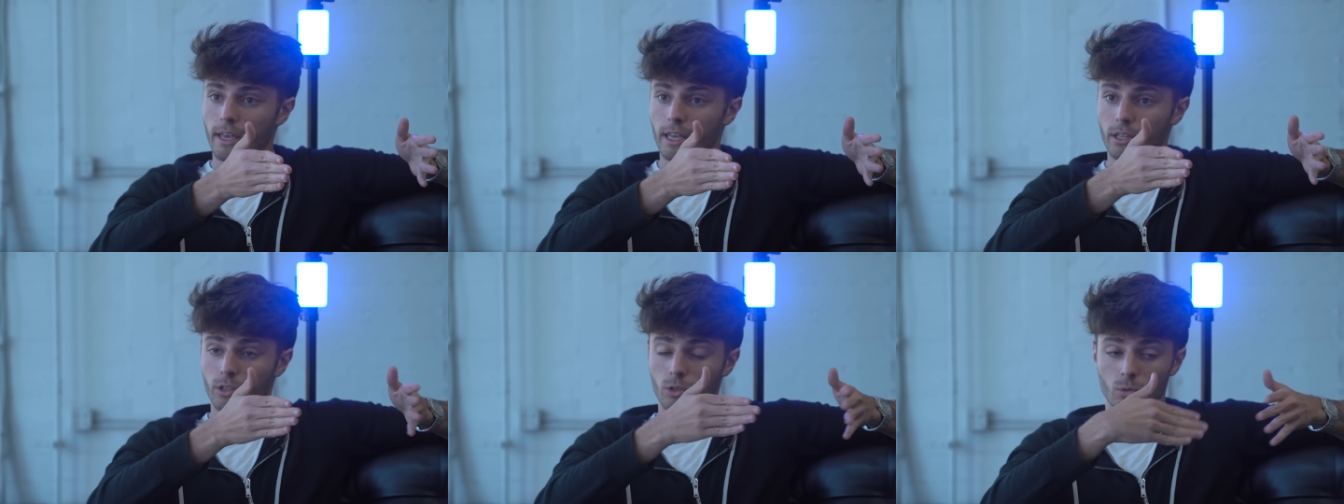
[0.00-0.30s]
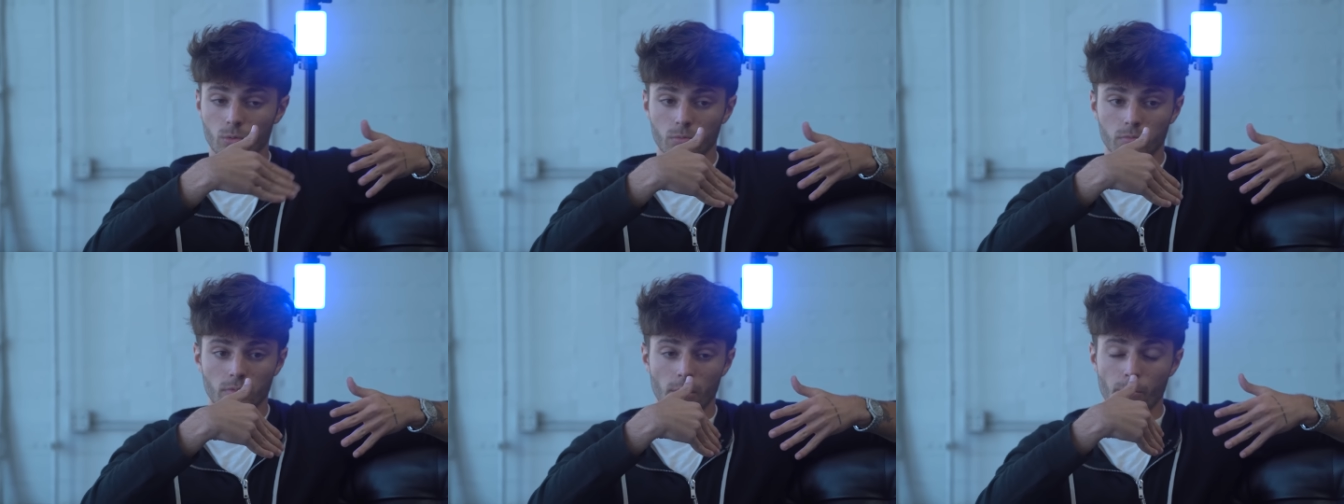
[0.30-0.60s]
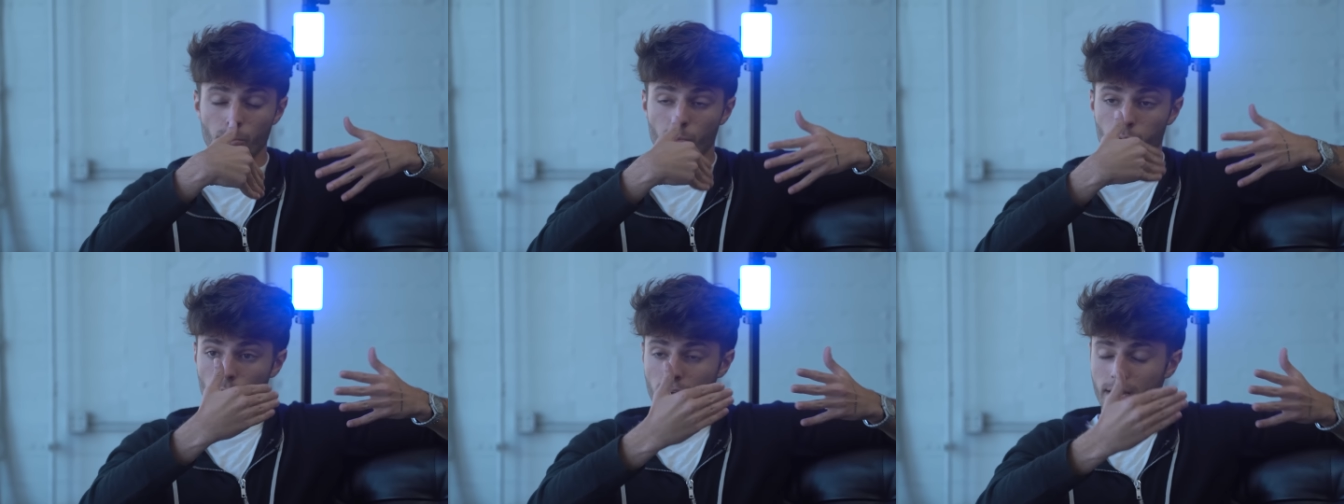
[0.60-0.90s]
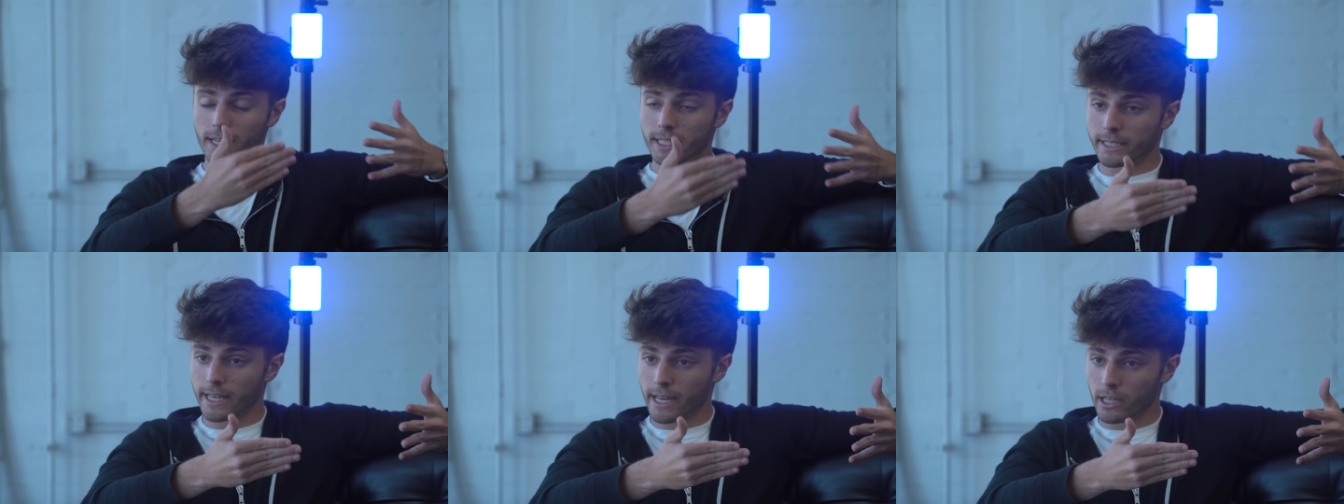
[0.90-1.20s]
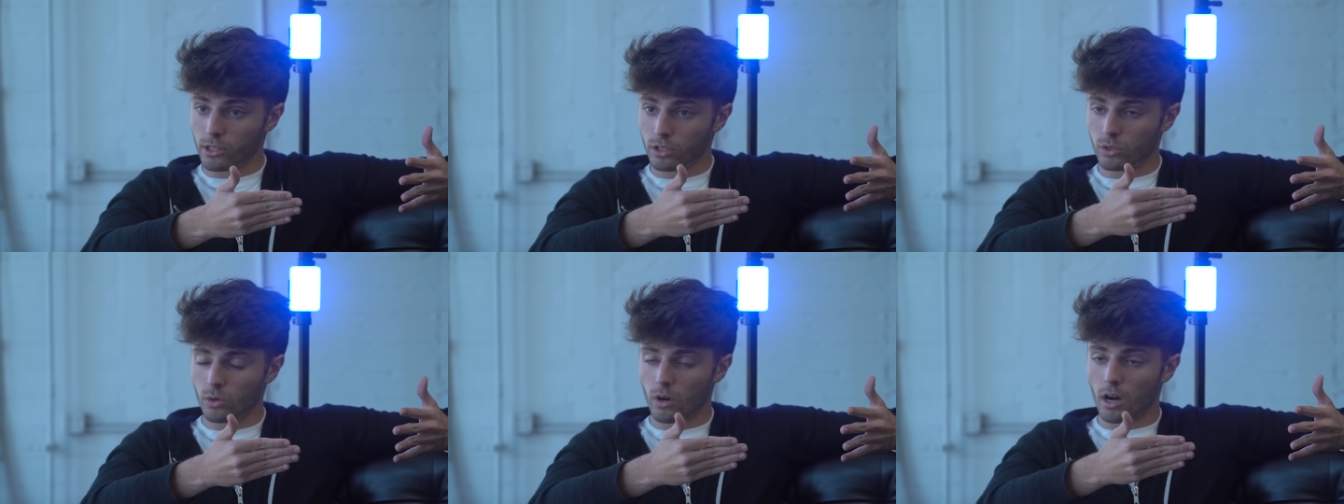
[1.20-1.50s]
and you embrace
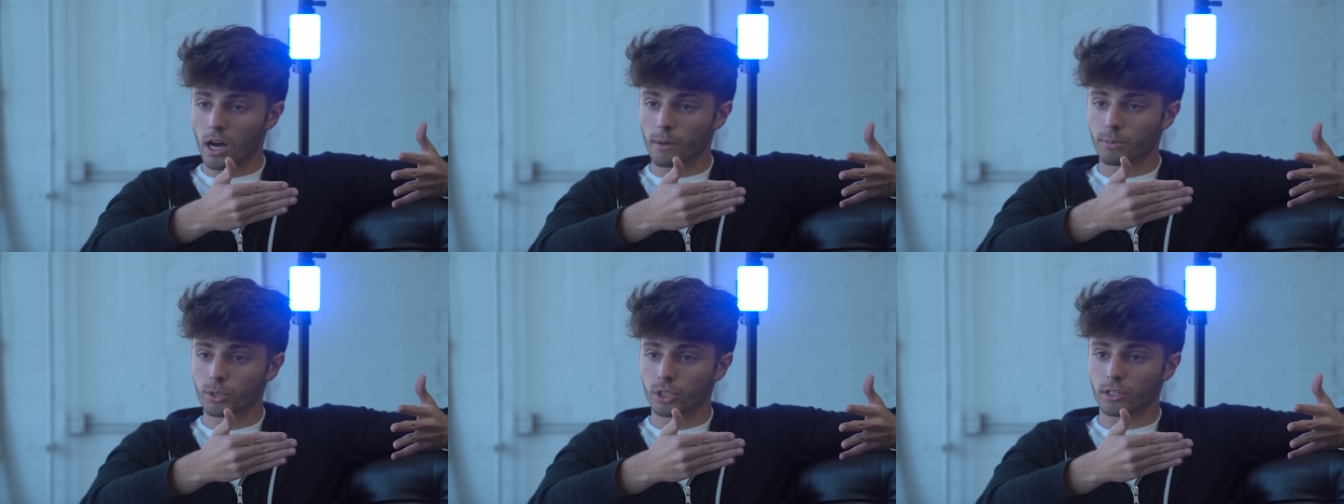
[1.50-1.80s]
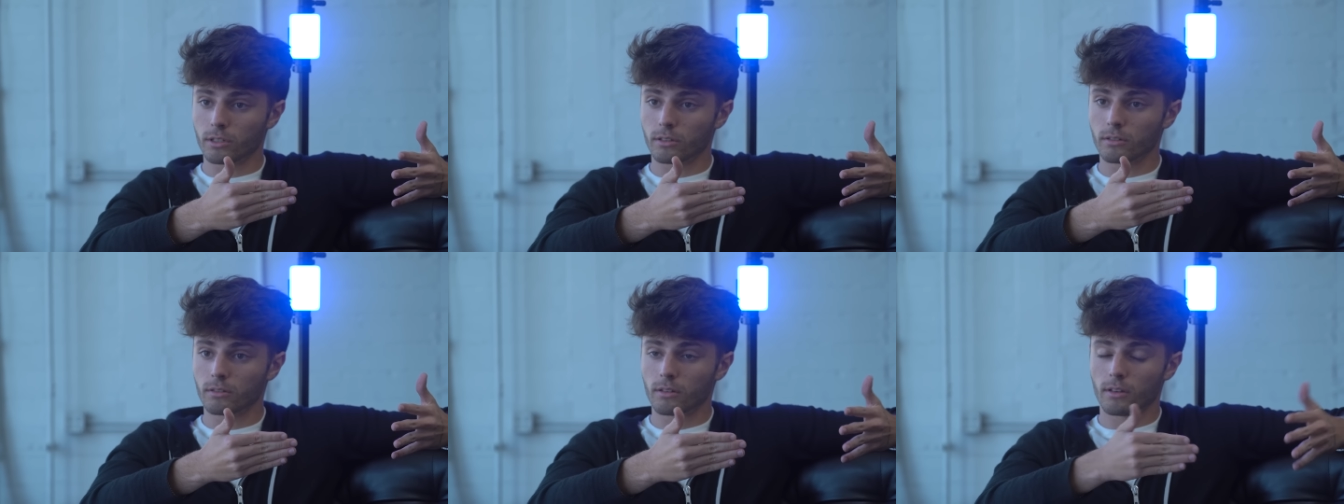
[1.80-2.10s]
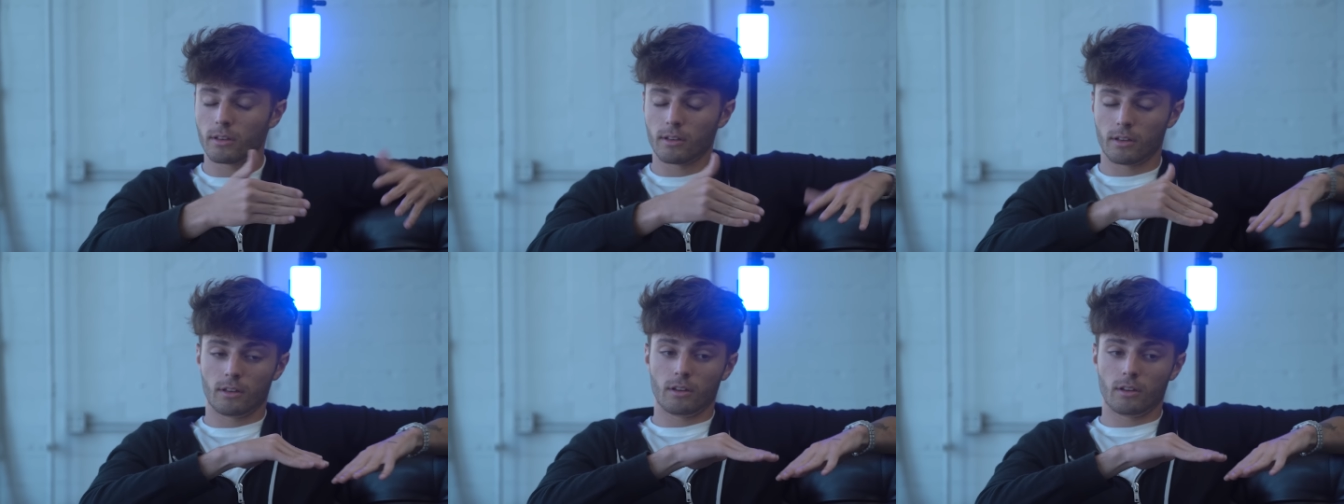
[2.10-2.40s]
that new option,